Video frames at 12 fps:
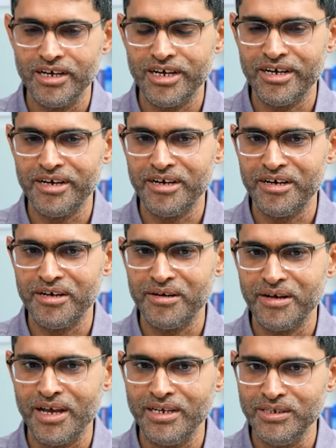Uh,
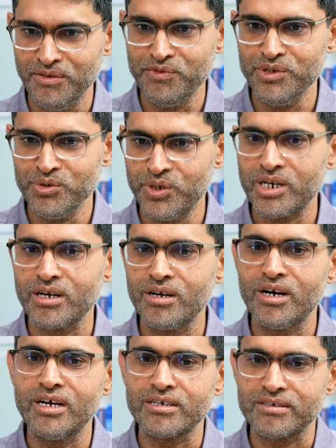and if you are
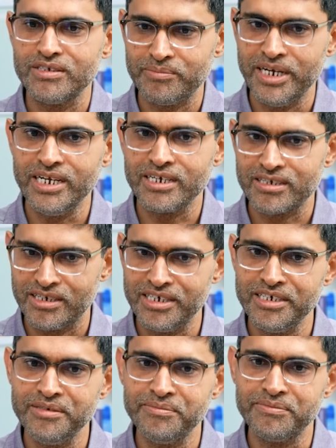not spending
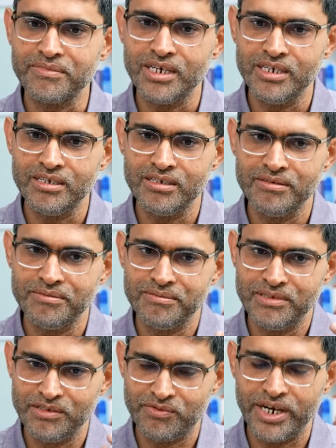time
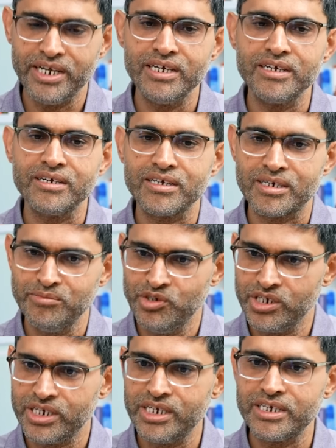in defining,
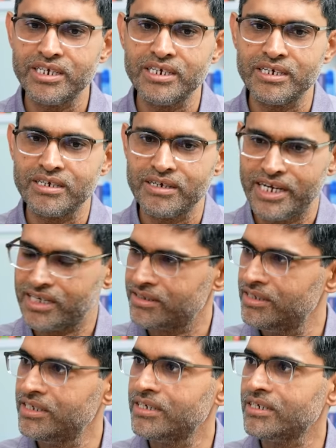communicating,
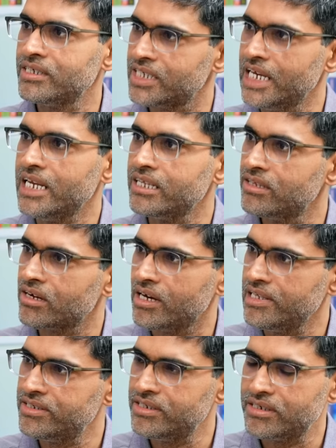acting, scaling the
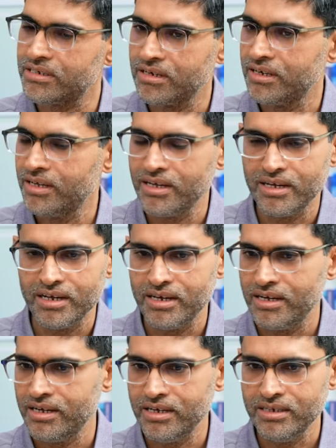culture,
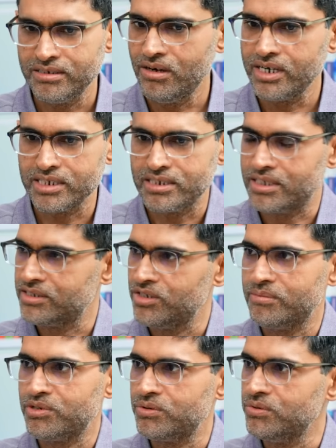yeah. it's not HR's
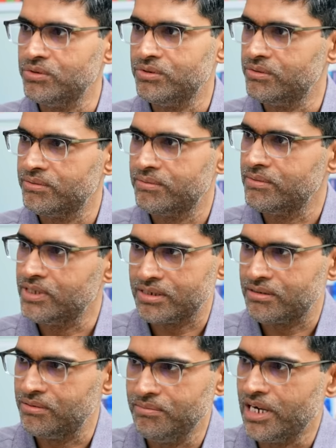job to mm-hmm.
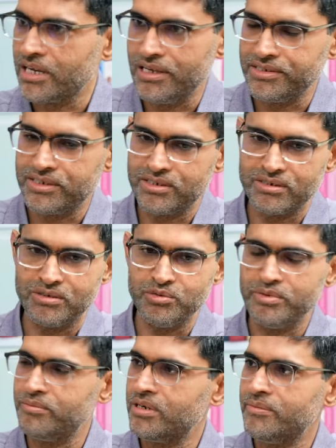just build culture or do
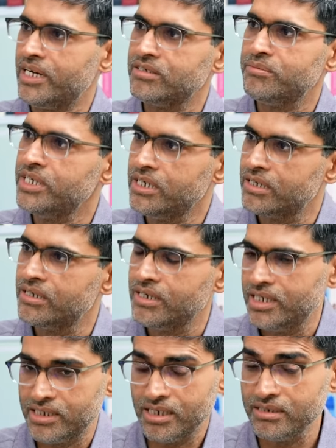people management.
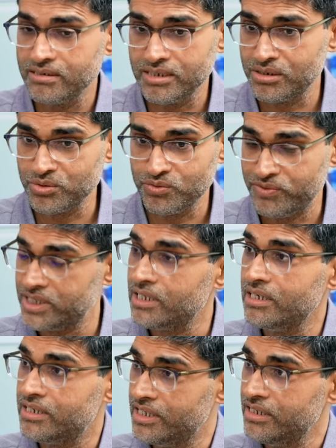Yeah. HR is there to
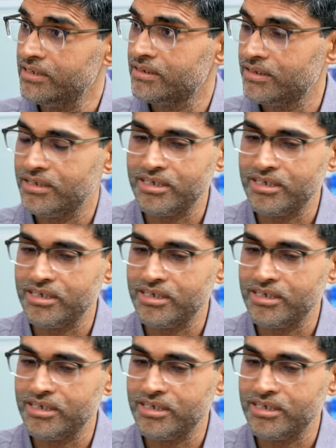facilitate, right.